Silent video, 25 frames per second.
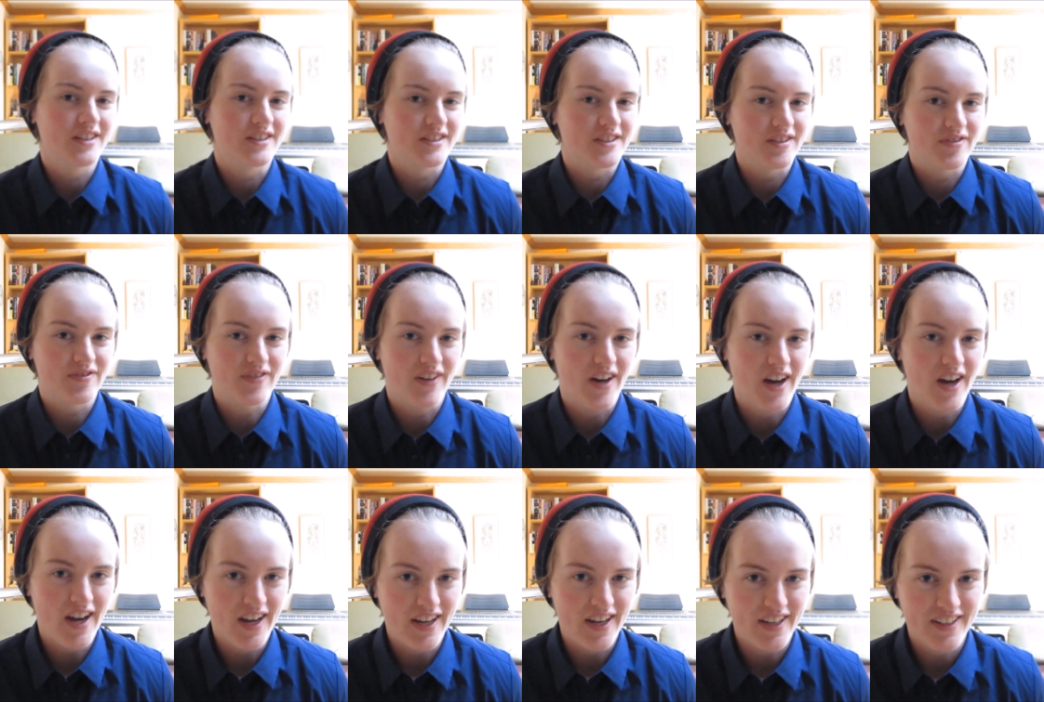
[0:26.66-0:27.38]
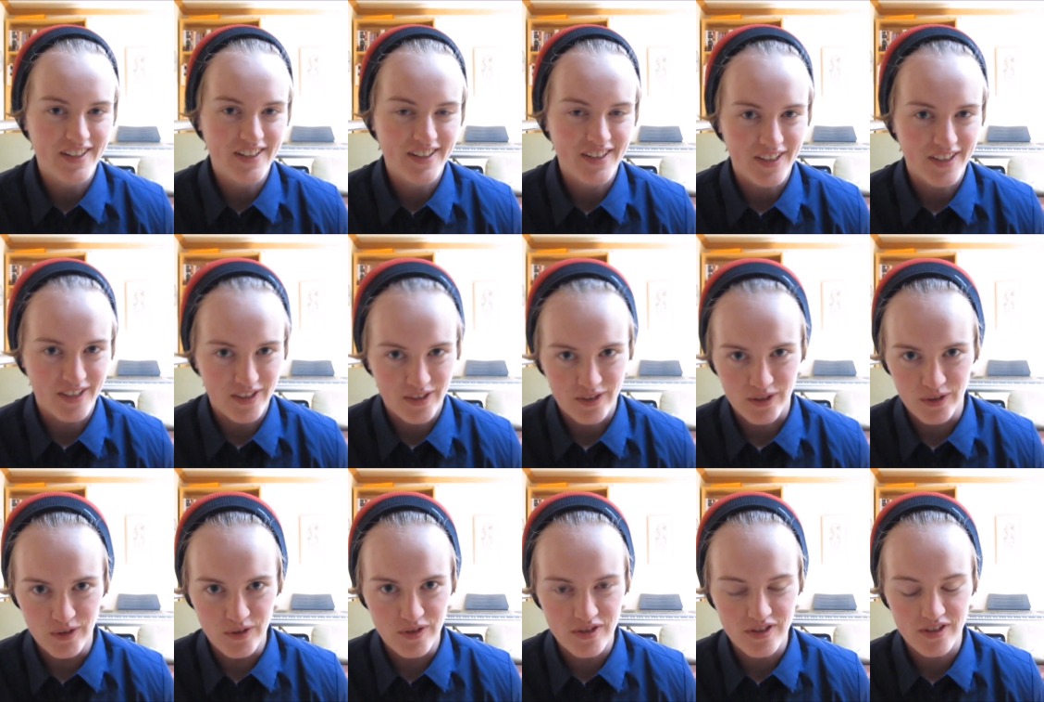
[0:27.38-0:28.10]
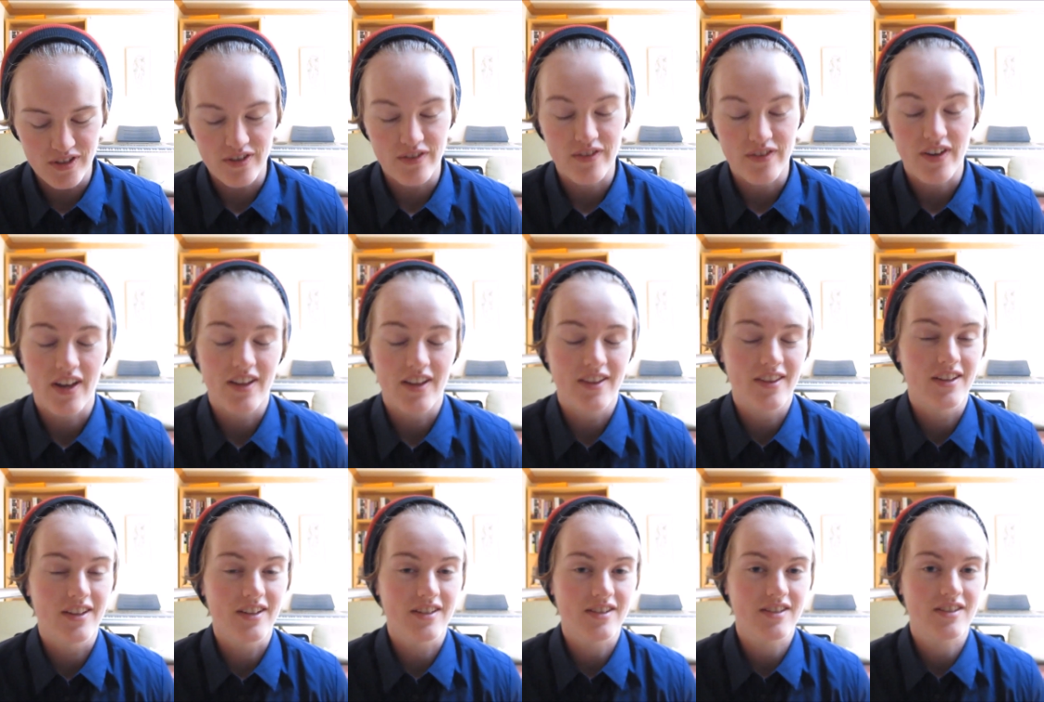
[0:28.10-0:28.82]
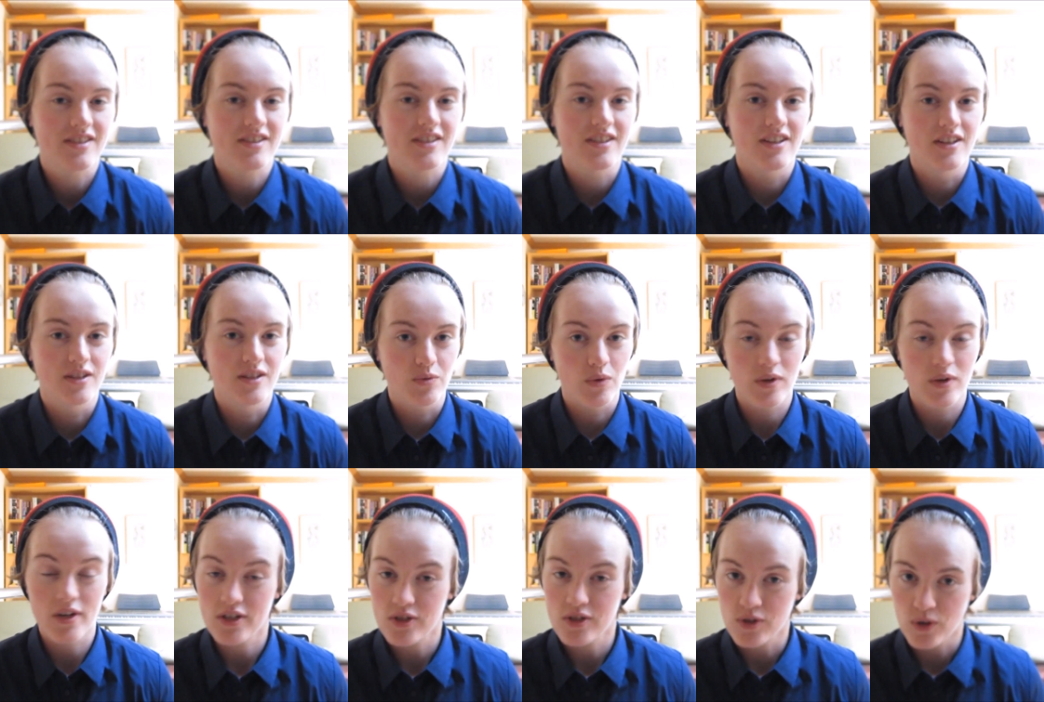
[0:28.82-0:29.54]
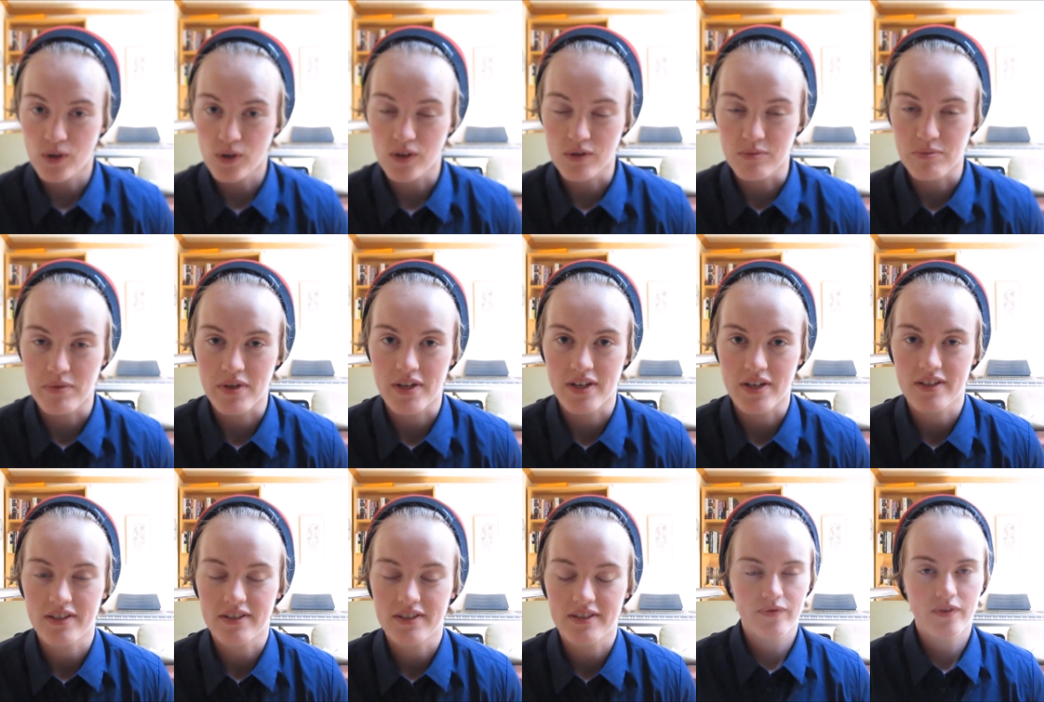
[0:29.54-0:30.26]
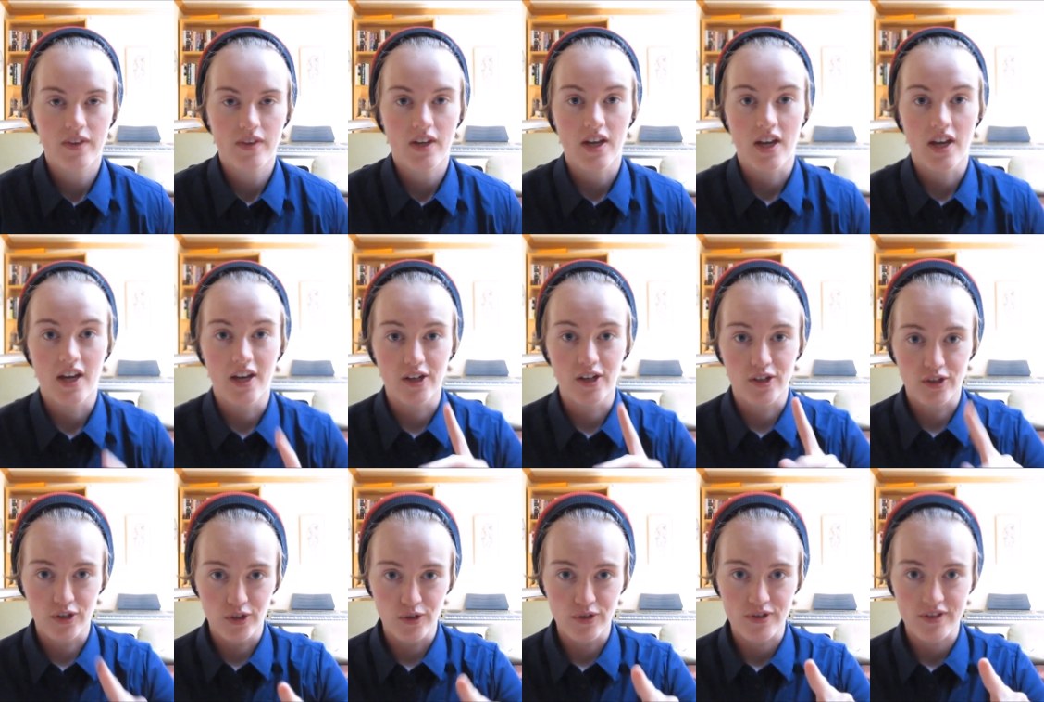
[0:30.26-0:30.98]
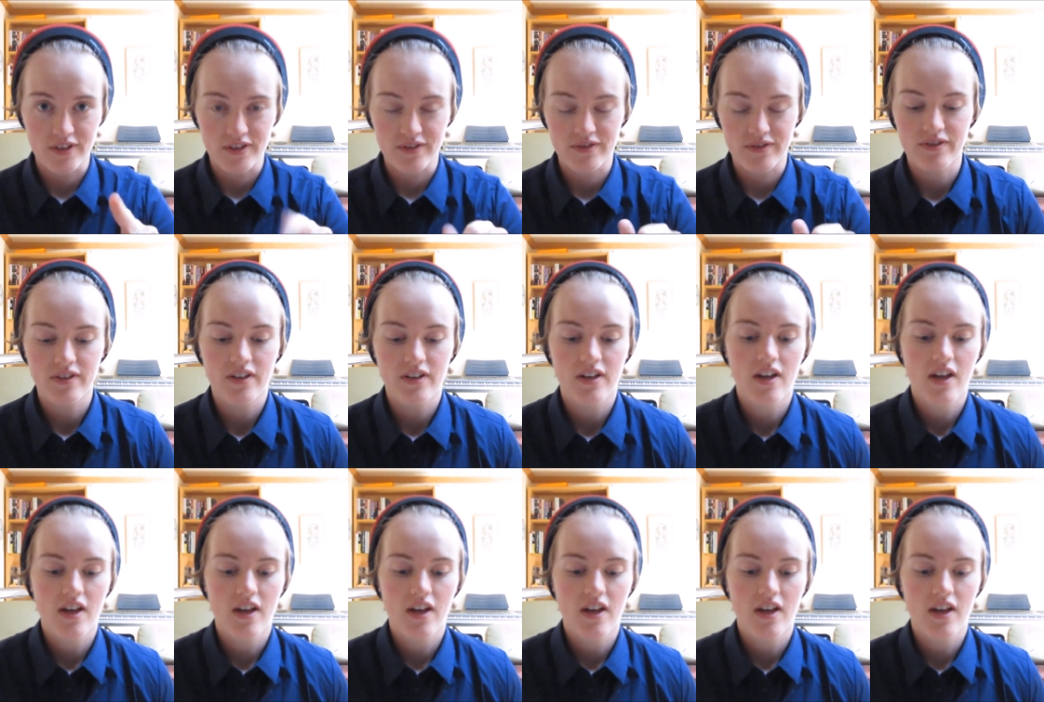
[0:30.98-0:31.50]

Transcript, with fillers: define inclusive, and this is what it told me inclusive,